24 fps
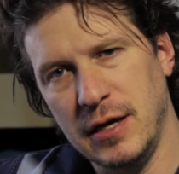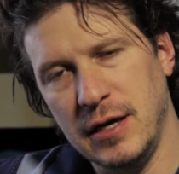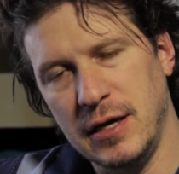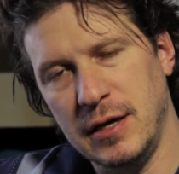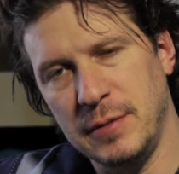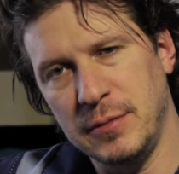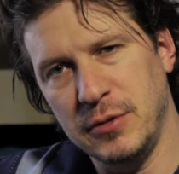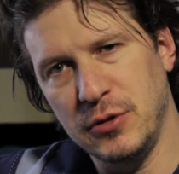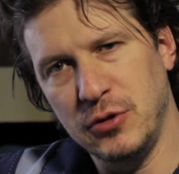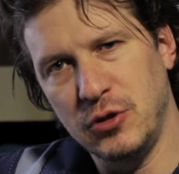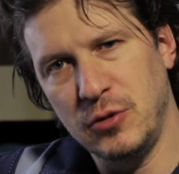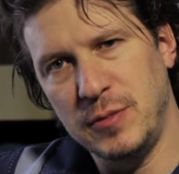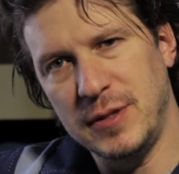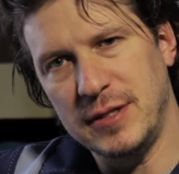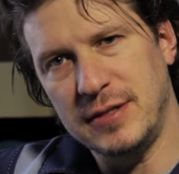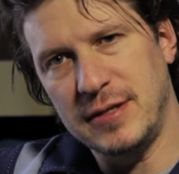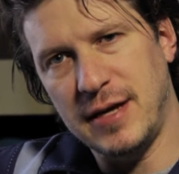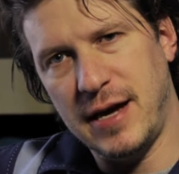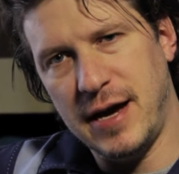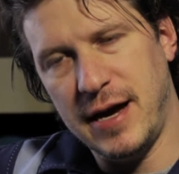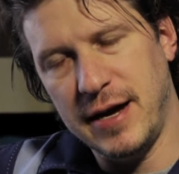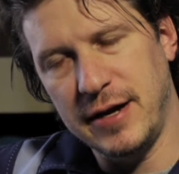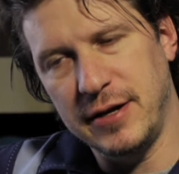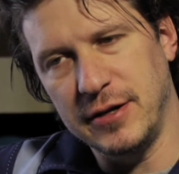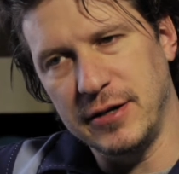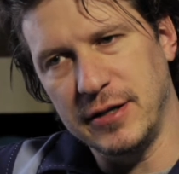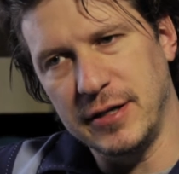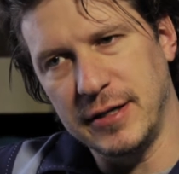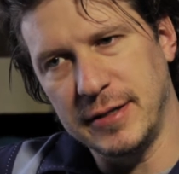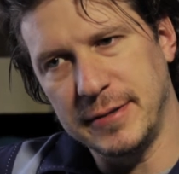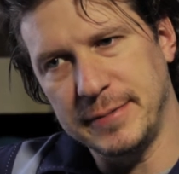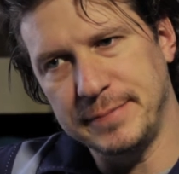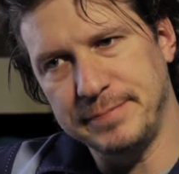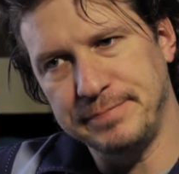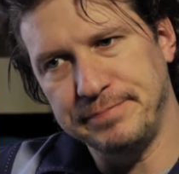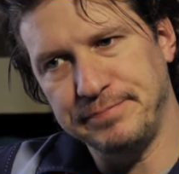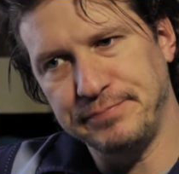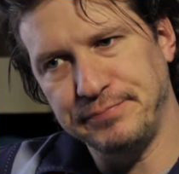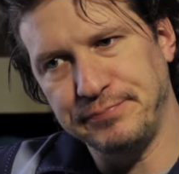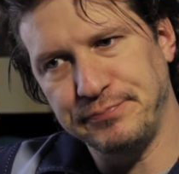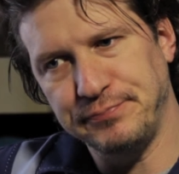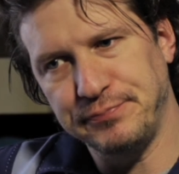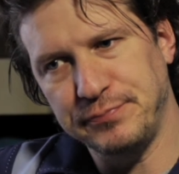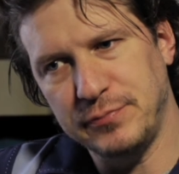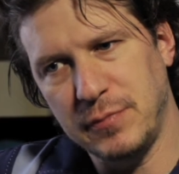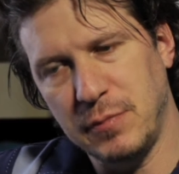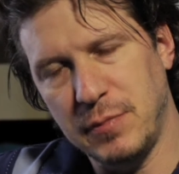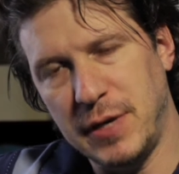And I'm a little bit tired.
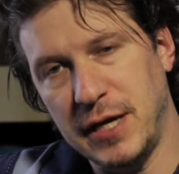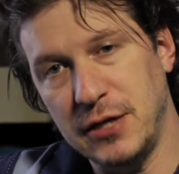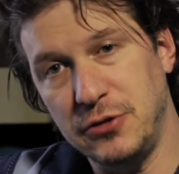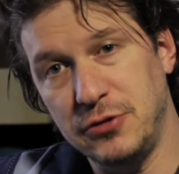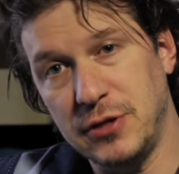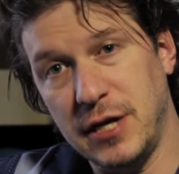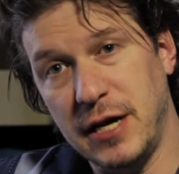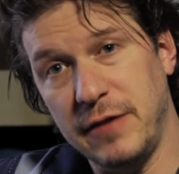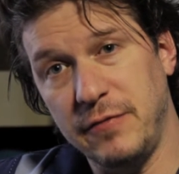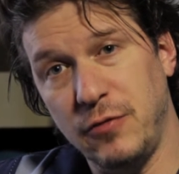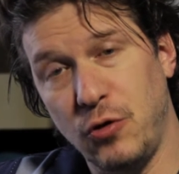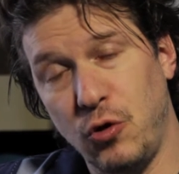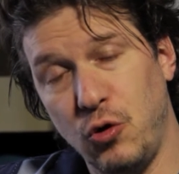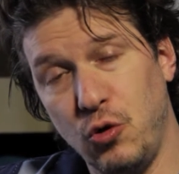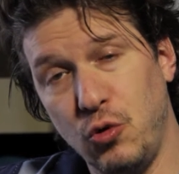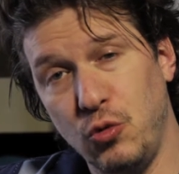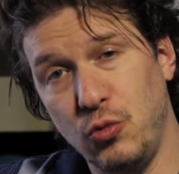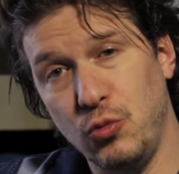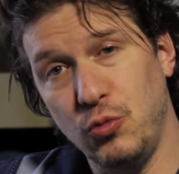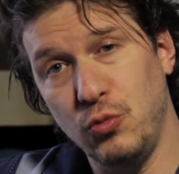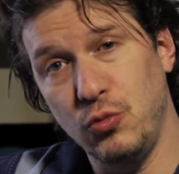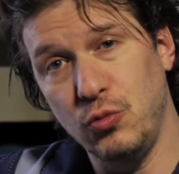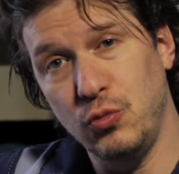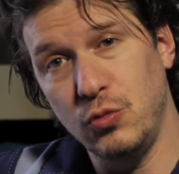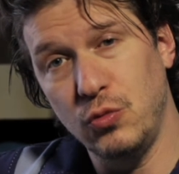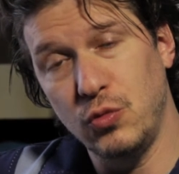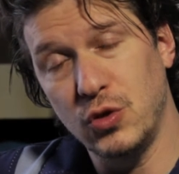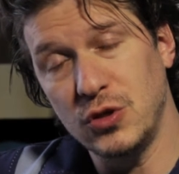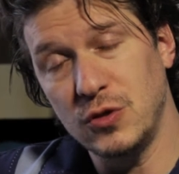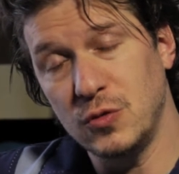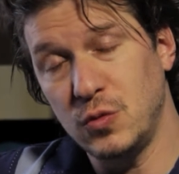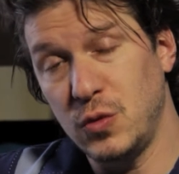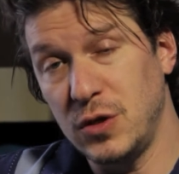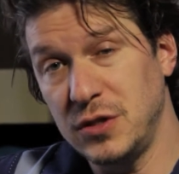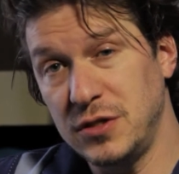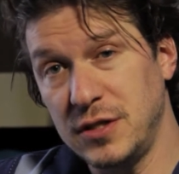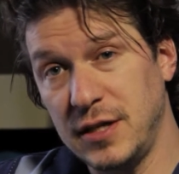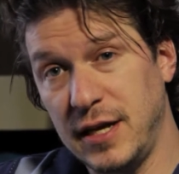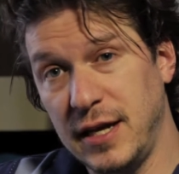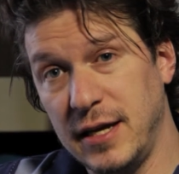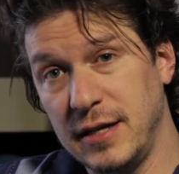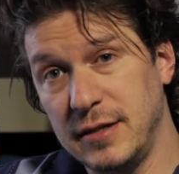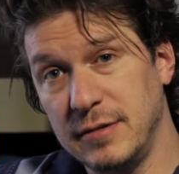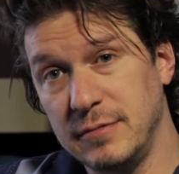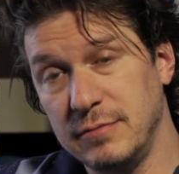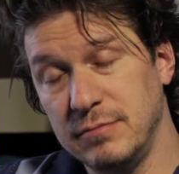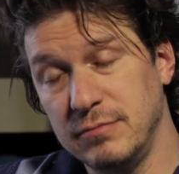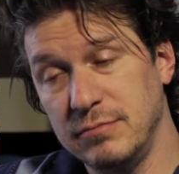My drive home was once
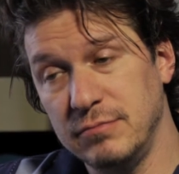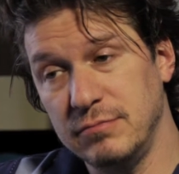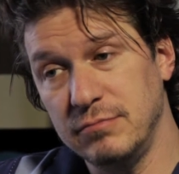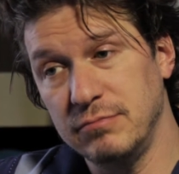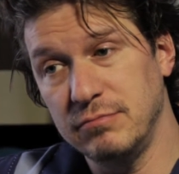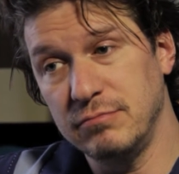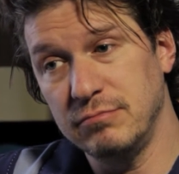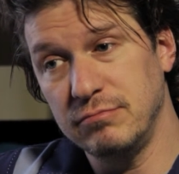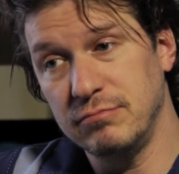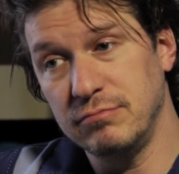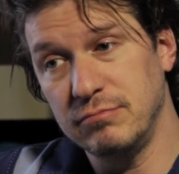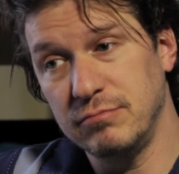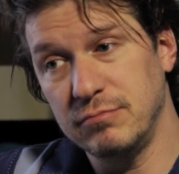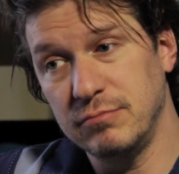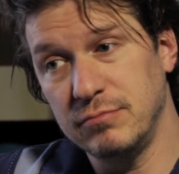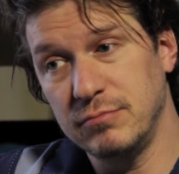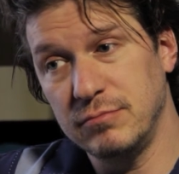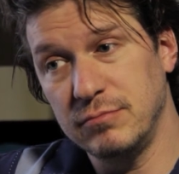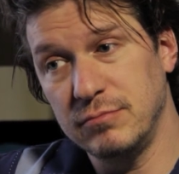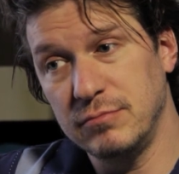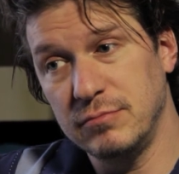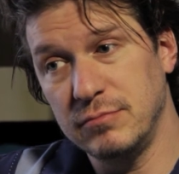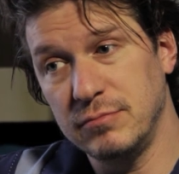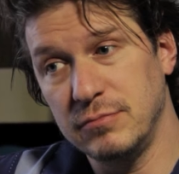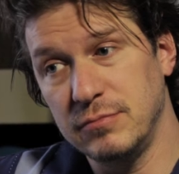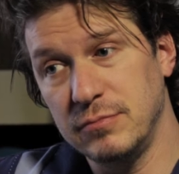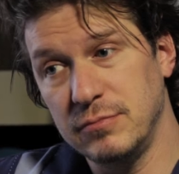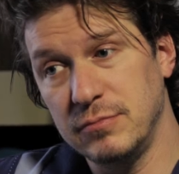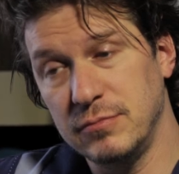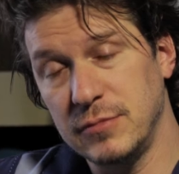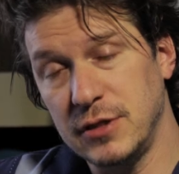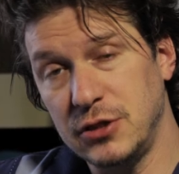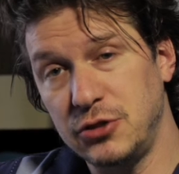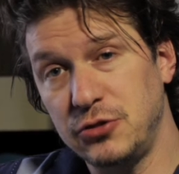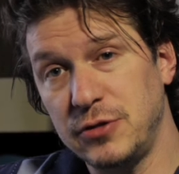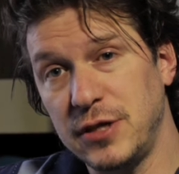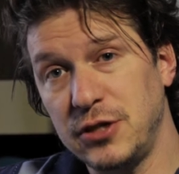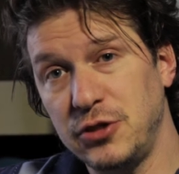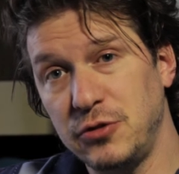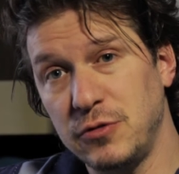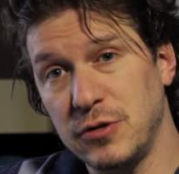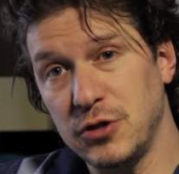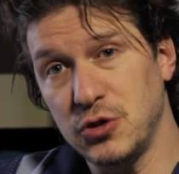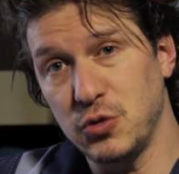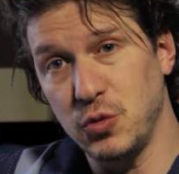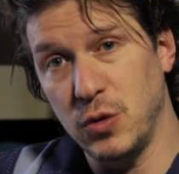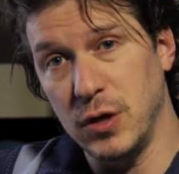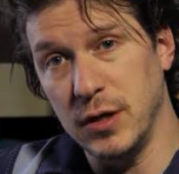again a
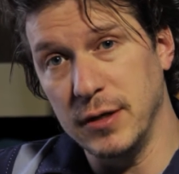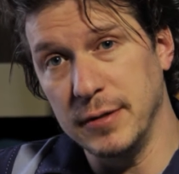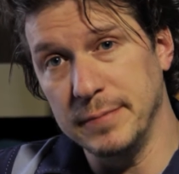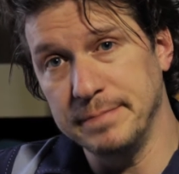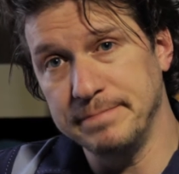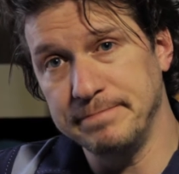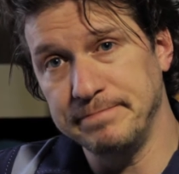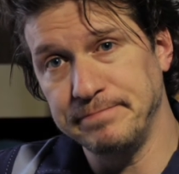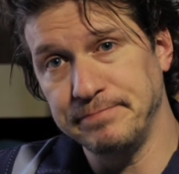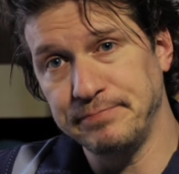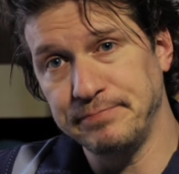treacherous one.